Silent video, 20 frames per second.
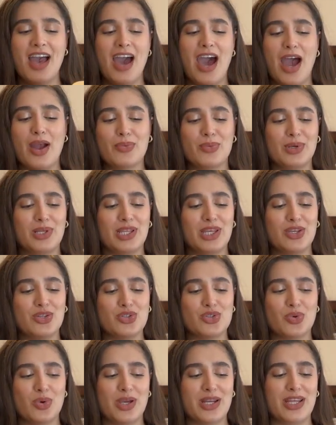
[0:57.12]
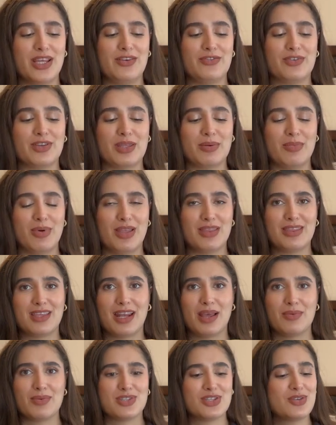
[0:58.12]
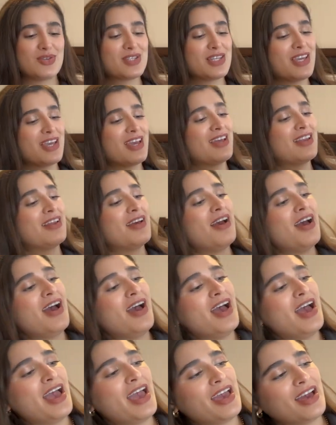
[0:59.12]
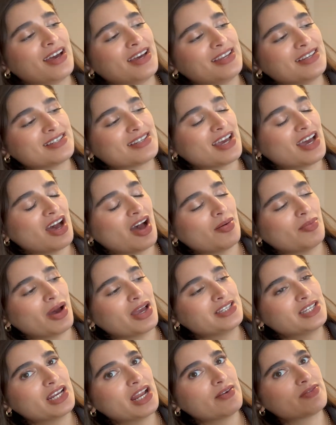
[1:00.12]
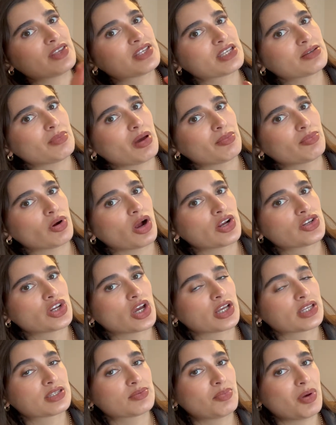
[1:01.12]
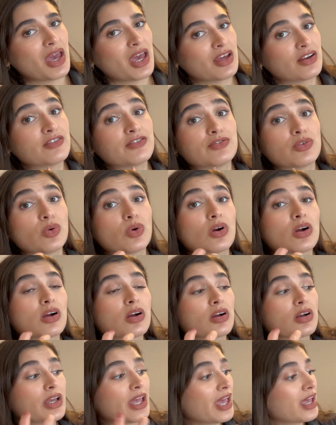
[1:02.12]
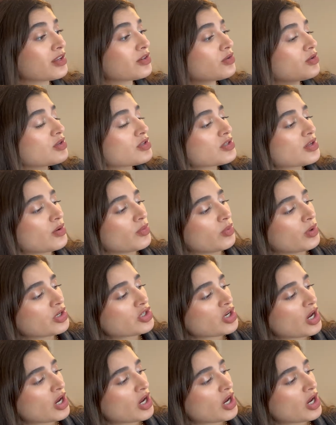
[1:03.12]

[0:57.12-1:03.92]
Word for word: I really enjoyed it for the month that I was using it. And I did have this in my project pan for candles, which